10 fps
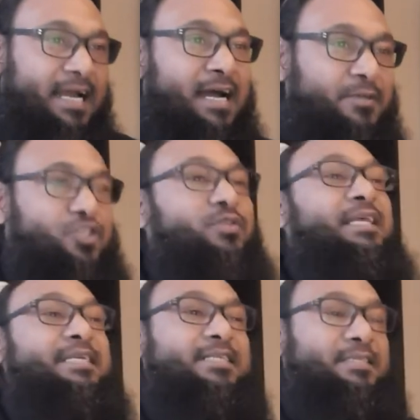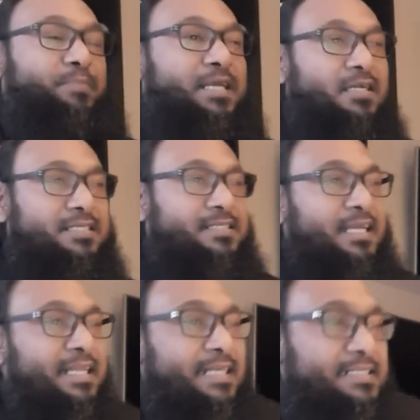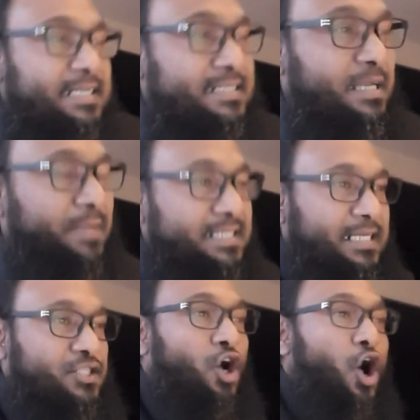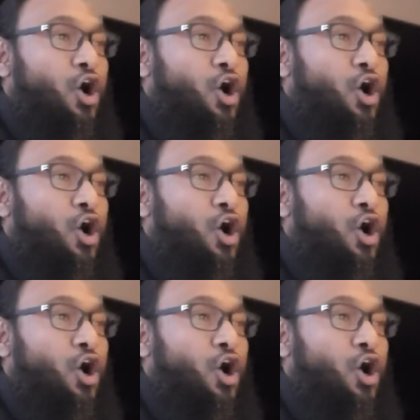are, it's because the system is